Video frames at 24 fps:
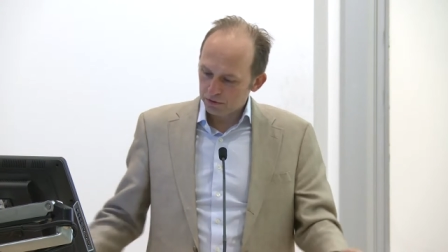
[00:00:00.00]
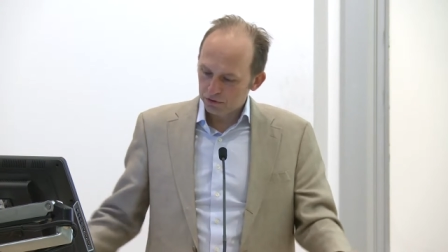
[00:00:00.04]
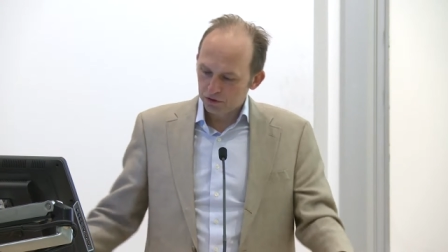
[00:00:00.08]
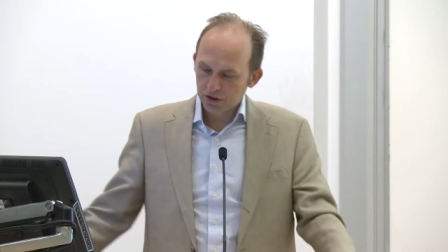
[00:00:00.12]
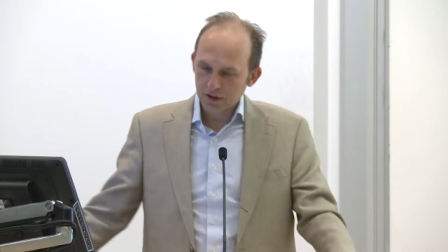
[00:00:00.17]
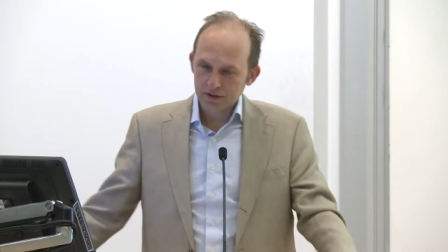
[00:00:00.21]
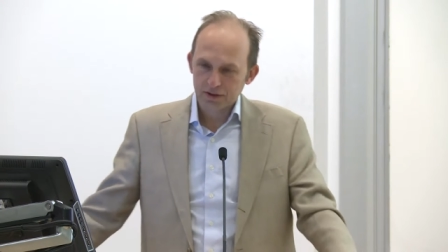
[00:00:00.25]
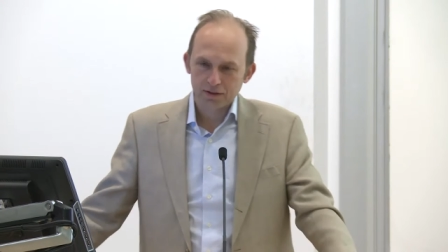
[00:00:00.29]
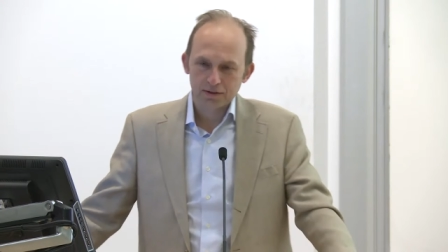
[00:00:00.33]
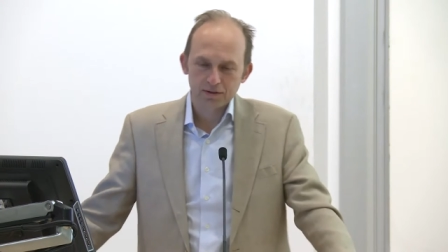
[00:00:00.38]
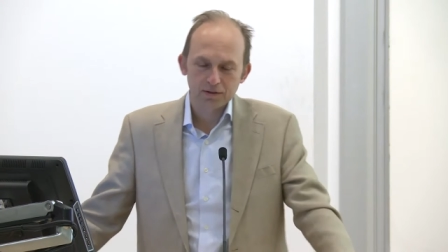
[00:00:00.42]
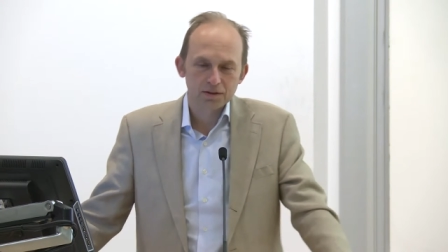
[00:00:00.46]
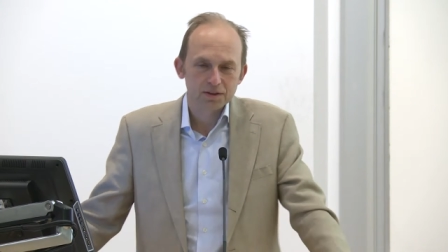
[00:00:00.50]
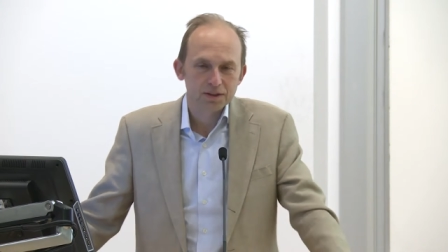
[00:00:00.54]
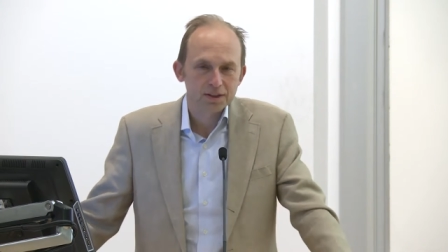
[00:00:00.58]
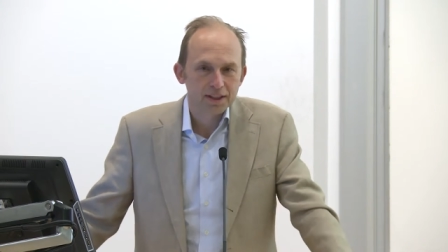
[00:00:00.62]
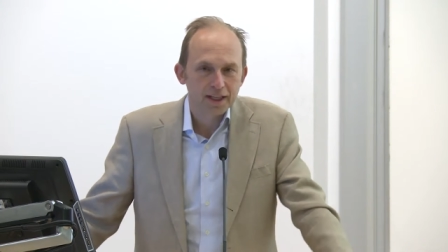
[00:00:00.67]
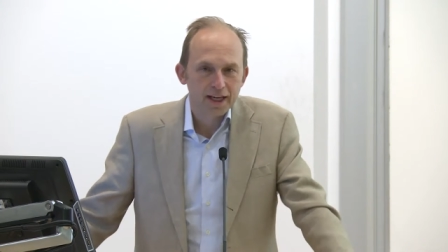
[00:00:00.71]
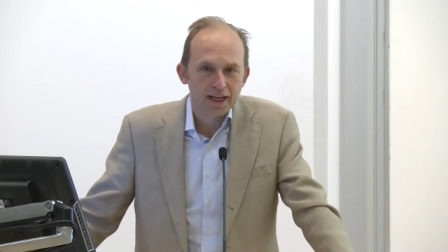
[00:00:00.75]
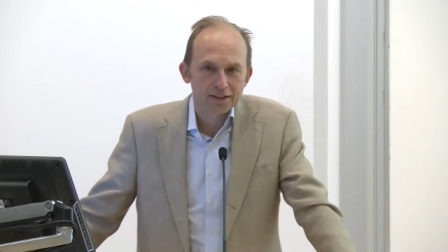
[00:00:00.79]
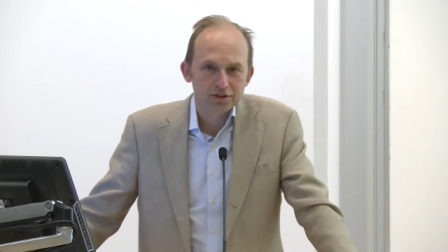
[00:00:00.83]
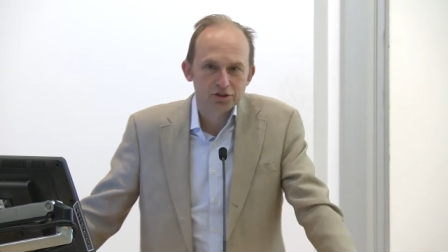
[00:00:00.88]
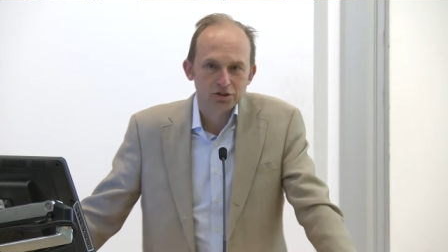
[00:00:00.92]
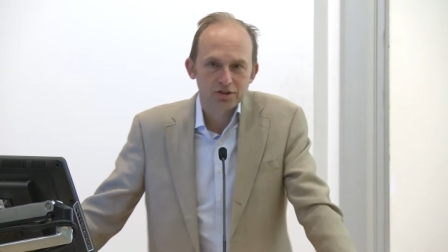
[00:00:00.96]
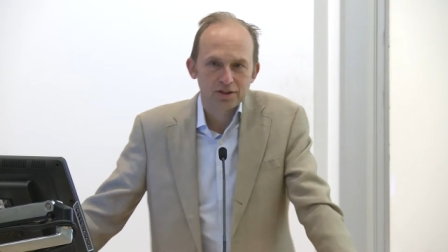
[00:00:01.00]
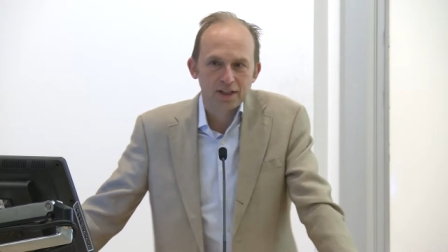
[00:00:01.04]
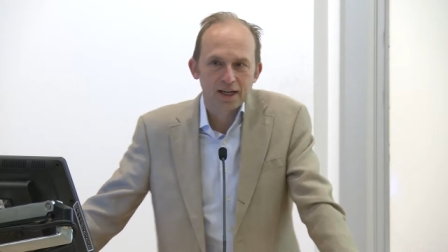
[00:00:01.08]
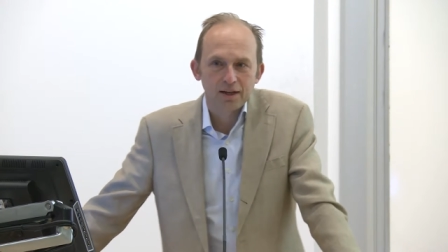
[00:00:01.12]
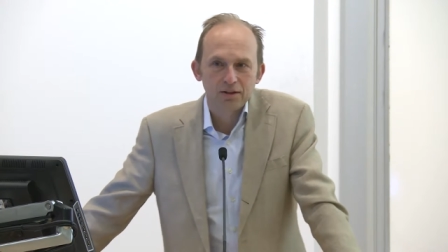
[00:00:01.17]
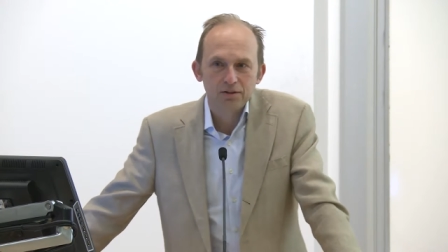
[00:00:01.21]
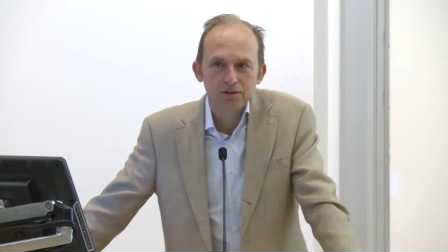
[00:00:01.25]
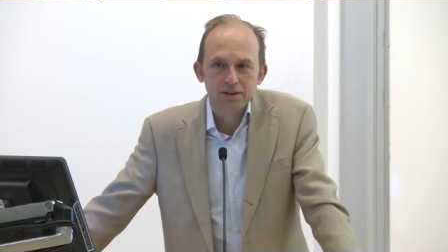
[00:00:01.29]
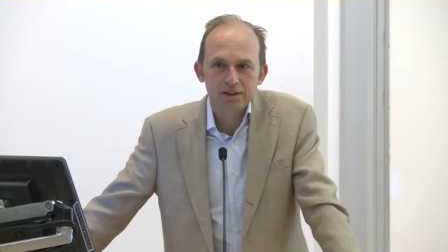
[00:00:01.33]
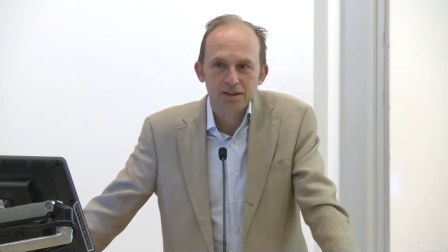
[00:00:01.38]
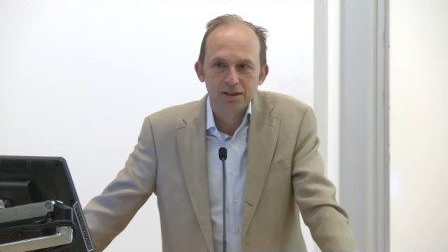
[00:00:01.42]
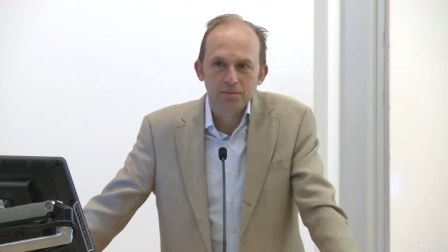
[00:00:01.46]
just sketched
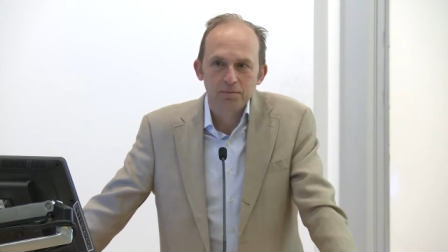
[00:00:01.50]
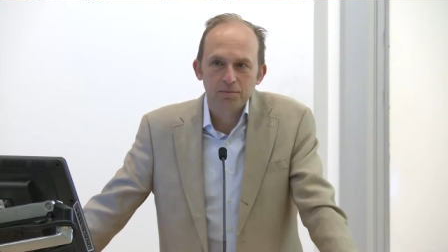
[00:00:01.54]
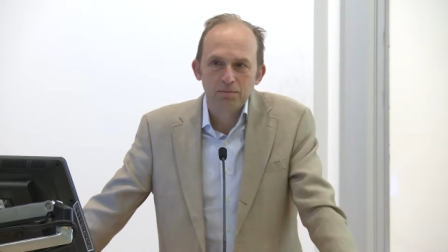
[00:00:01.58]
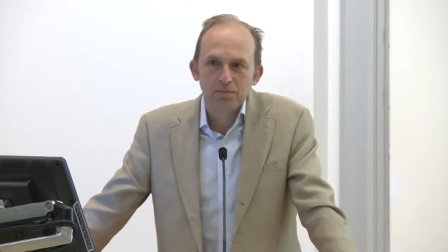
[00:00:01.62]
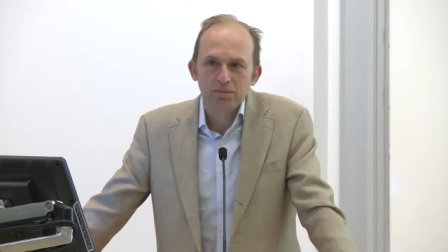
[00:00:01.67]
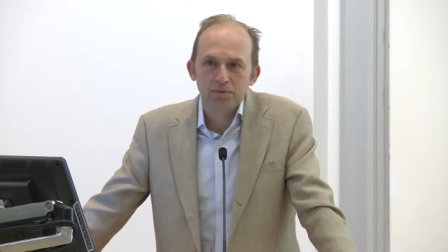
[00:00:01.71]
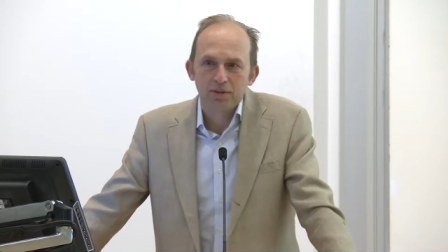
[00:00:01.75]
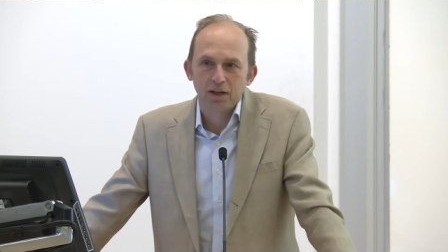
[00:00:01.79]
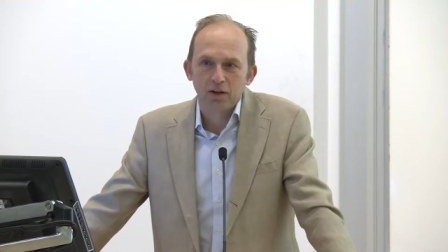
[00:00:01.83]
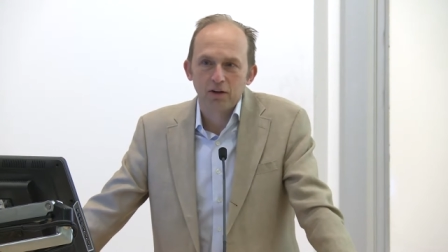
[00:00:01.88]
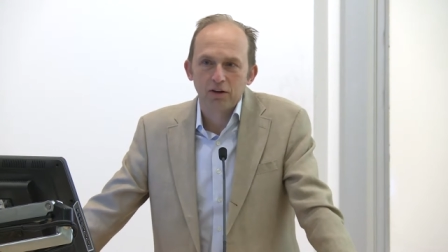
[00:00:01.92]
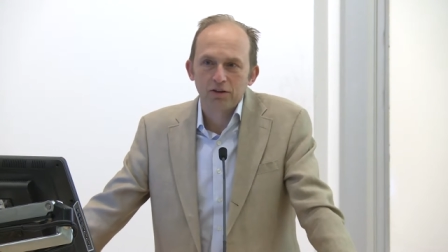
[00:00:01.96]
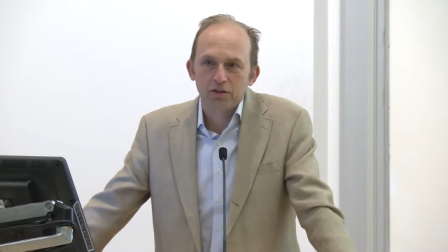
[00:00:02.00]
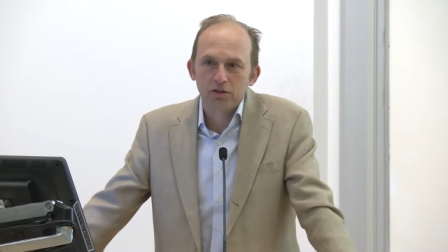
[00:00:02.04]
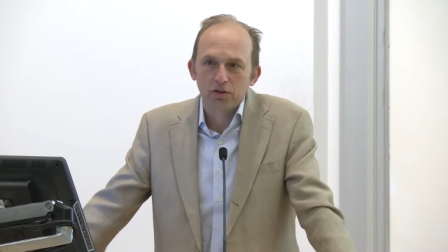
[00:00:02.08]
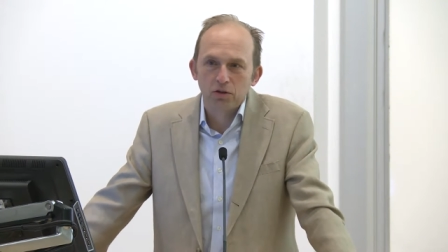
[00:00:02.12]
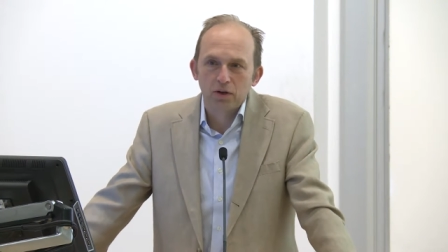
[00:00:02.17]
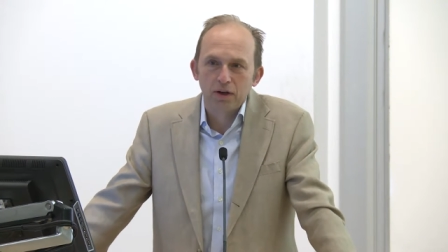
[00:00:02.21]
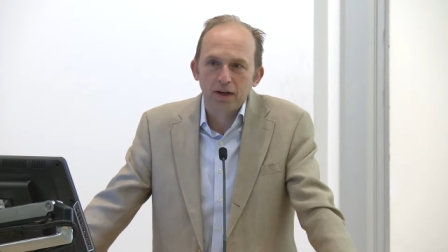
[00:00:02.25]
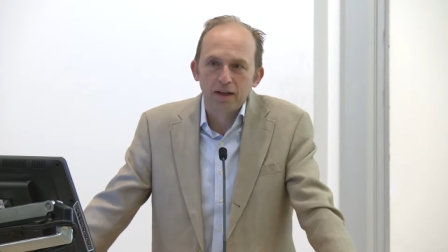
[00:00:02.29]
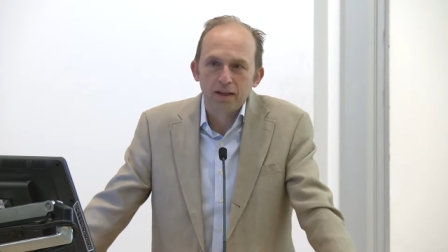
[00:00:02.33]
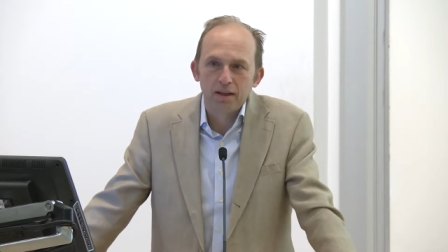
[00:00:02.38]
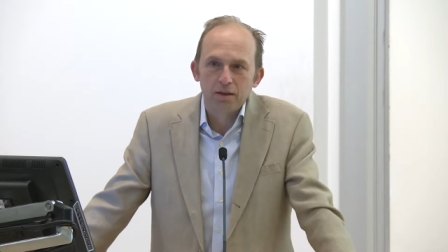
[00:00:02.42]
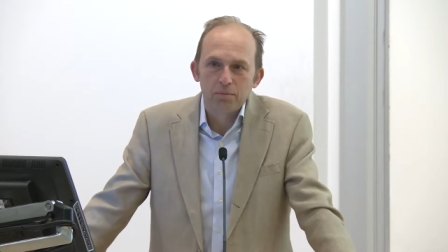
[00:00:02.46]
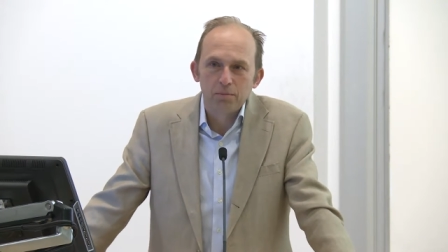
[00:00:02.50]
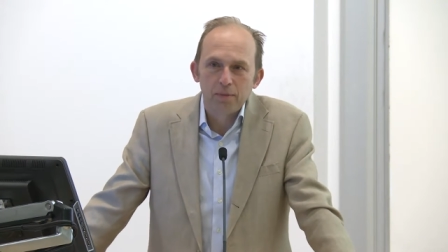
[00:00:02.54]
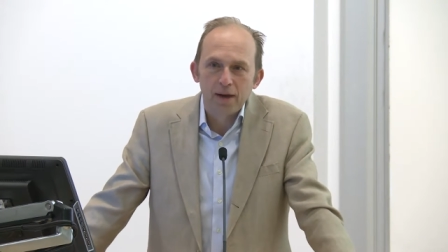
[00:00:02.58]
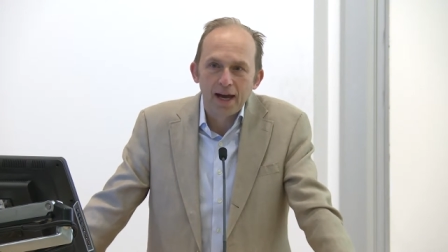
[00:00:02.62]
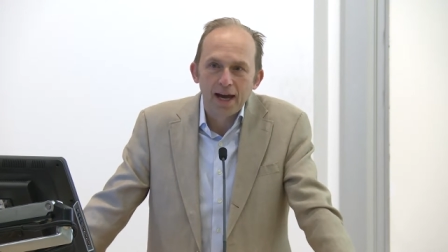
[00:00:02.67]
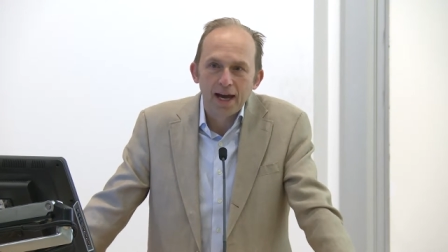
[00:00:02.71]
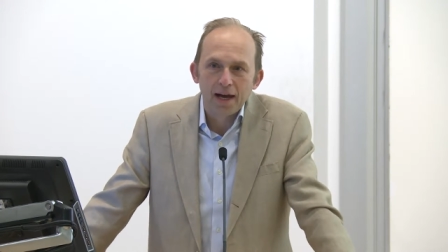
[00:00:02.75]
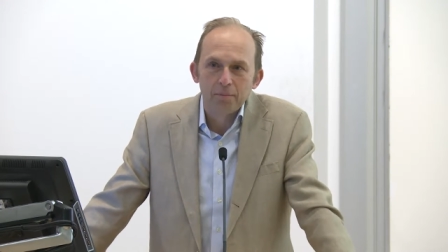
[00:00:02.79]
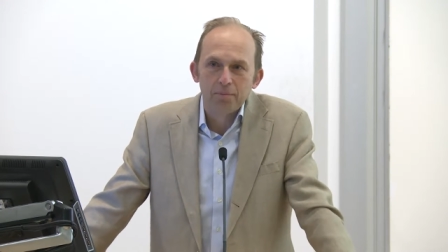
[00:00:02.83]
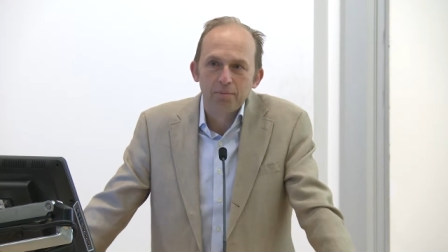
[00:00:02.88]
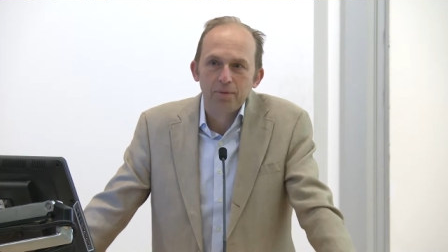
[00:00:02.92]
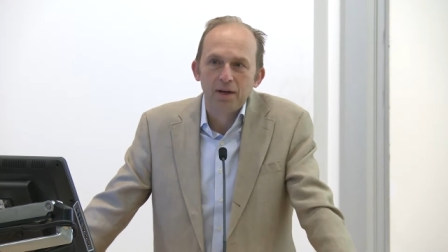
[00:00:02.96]
out some territory on the
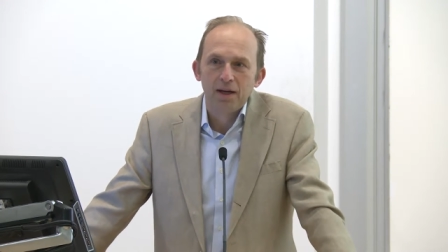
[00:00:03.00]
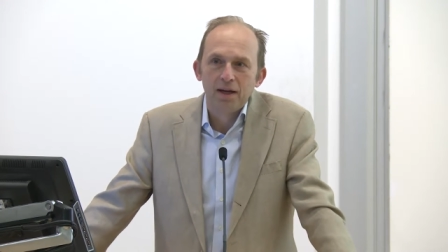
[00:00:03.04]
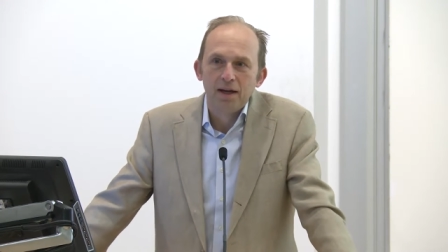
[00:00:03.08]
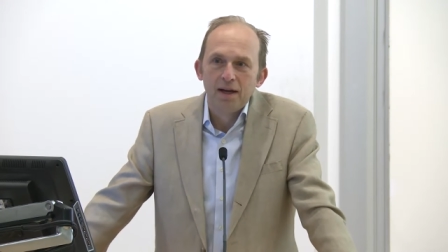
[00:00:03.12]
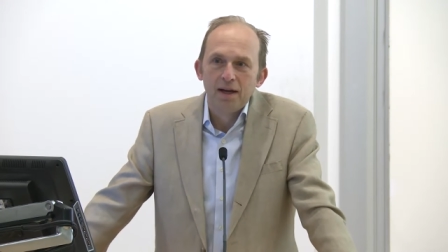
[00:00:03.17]
map